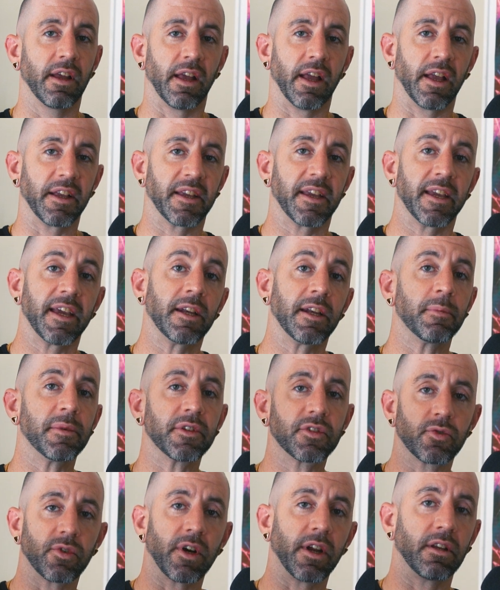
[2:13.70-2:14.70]
And
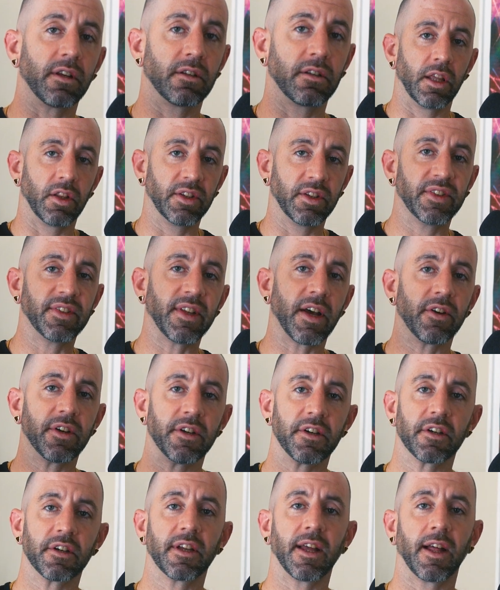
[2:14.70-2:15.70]
cannabis rent, at least out
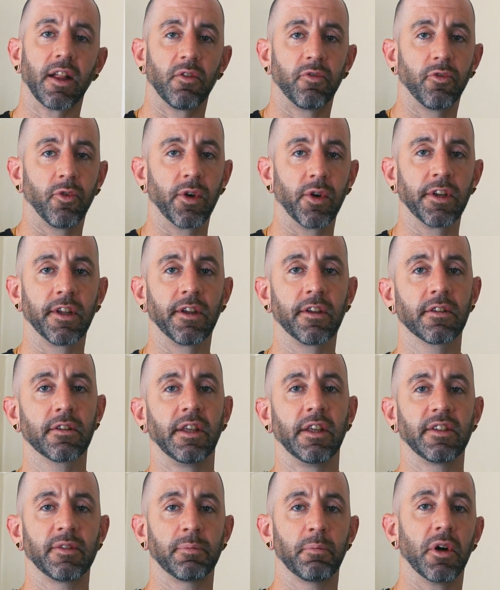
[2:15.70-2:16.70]
here in California,
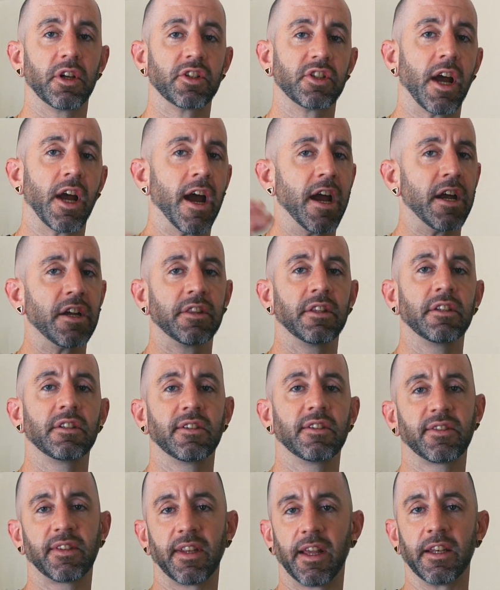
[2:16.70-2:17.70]
is much higher than
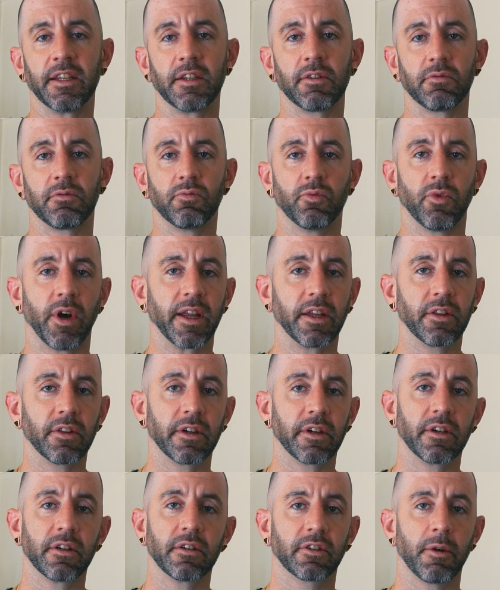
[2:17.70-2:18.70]
just any
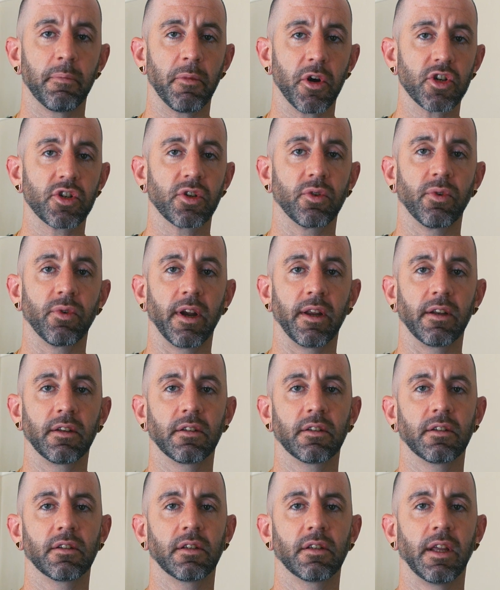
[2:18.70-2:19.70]
regular commercial rent.
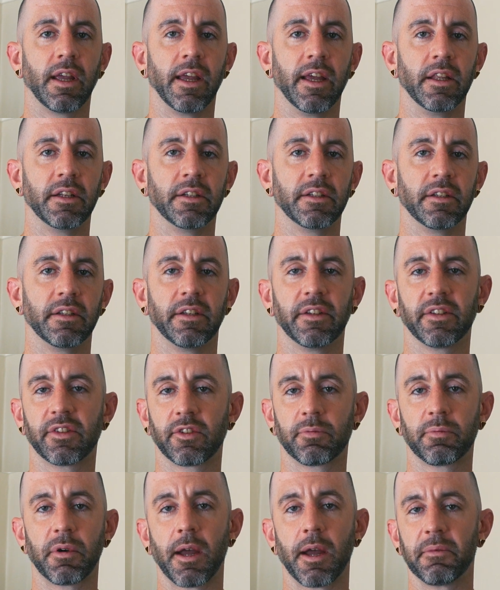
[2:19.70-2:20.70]
And this
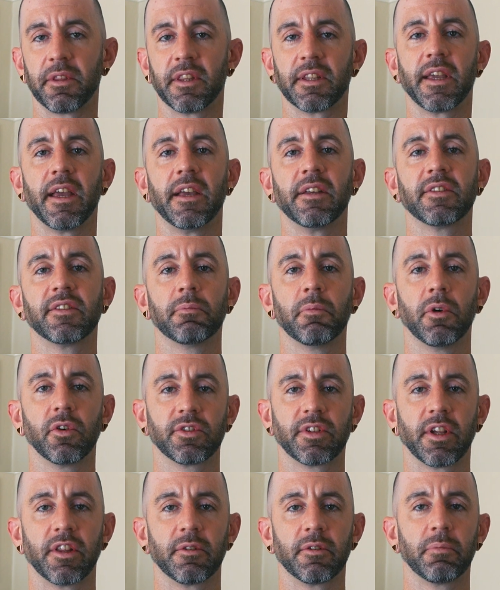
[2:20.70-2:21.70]
is probably the case in
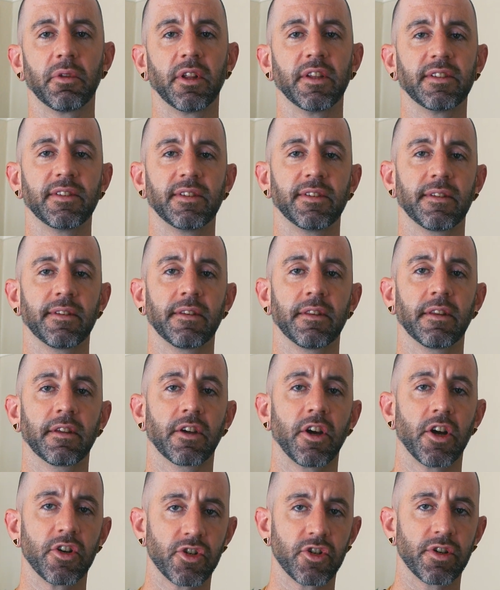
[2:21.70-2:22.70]
most other places in the
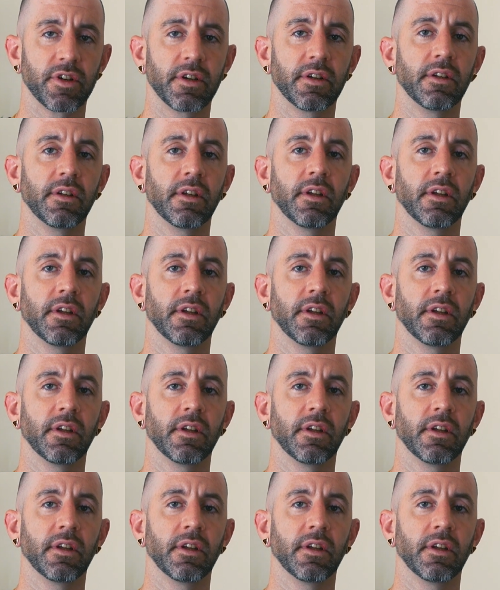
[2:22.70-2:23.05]
country.